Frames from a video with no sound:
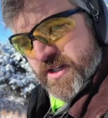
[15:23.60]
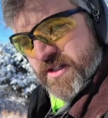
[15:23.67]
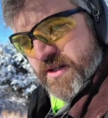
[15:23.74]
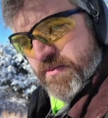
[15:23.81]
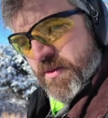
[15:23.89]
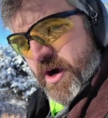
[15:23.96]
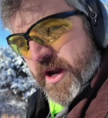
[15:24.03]
and
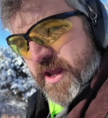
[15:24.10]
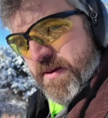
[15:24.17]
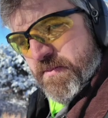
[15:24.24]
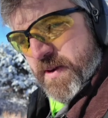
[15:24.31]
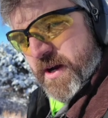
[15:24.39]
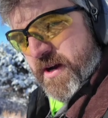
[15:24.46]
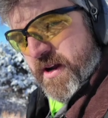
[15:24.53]
some
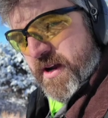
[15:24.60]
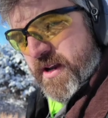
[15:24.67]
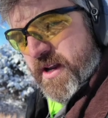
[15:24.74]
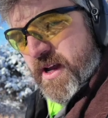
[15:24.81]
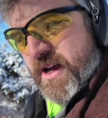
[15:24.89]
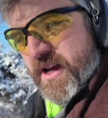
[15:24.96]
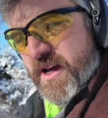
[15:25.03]
break-in
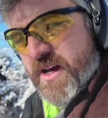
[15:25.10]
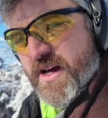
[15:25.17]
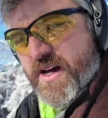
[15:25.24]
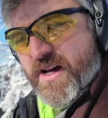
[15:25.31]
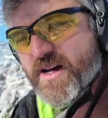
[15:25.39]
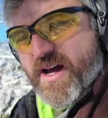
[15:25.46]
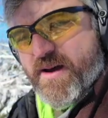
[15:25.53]
period.
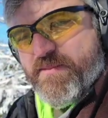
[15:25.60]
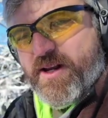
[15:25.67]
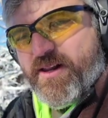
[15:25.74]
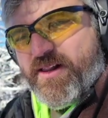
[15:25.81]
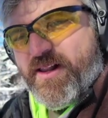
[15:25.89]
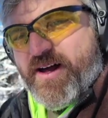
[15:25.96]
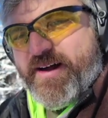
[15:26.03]
I'm
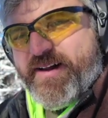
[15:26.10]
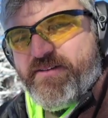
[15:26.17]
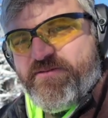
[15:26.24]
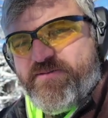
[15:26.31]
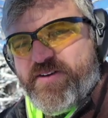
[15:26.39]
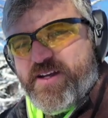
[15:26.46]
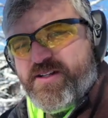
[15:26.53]
in a lot
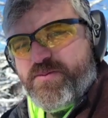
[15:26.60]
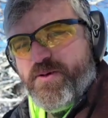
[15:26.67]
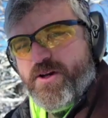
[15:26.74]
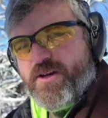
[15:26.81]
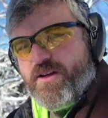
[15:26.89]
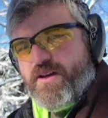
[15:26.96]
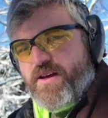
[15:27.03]
of
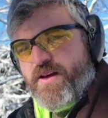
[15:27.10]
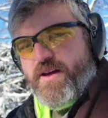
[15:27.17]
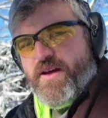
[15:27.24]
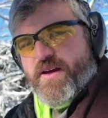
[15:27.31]
Facebook